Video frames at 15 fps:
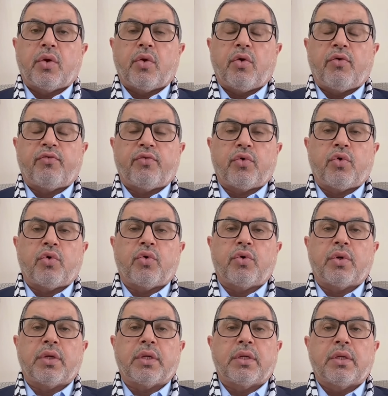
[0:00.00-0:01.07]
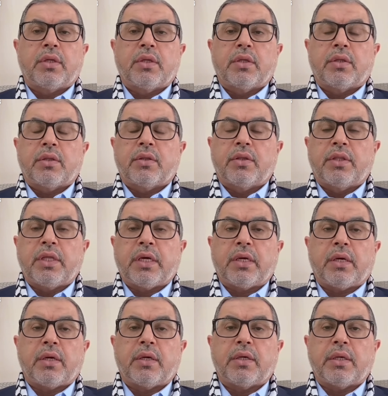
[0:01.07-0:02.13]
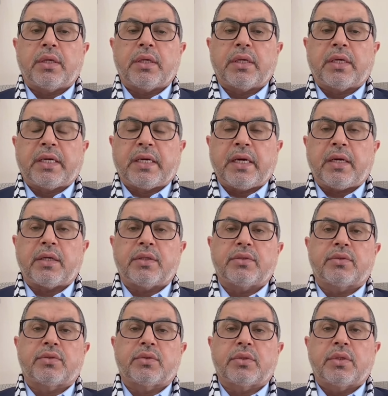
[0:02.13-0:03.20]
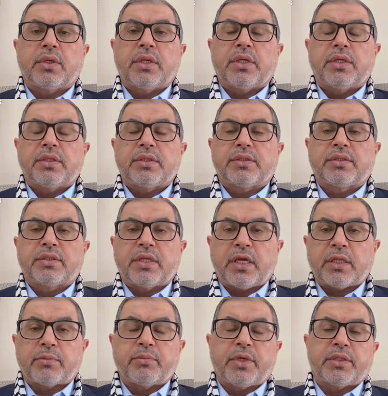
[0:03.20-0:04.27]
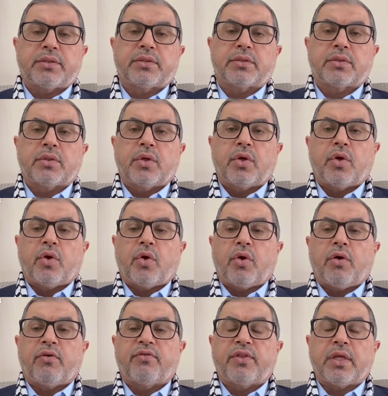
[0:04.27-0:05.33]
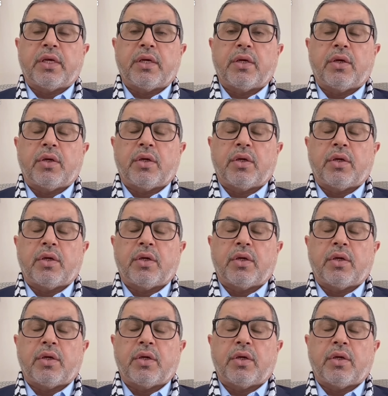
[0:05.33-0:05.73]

of all the uh, current statements of the uh,